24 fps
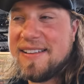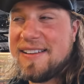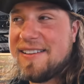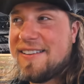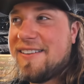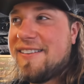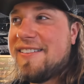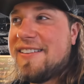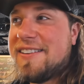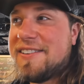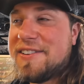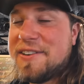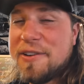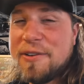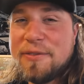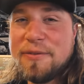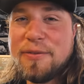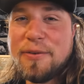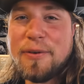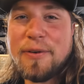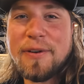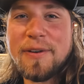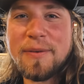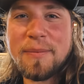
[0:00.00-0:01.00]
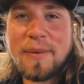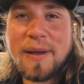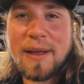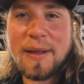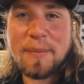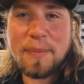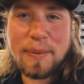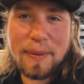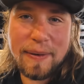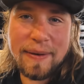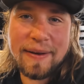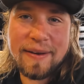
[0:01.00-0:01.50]
All are known for, in my
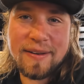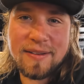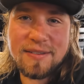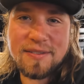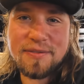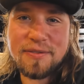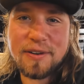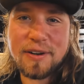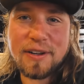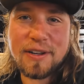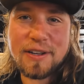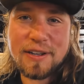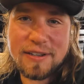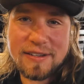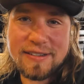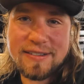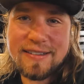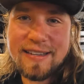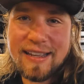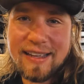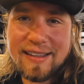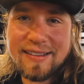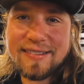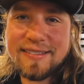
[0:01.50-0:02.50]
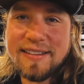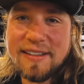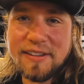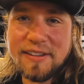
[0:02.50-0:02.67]
opinion, is for good taste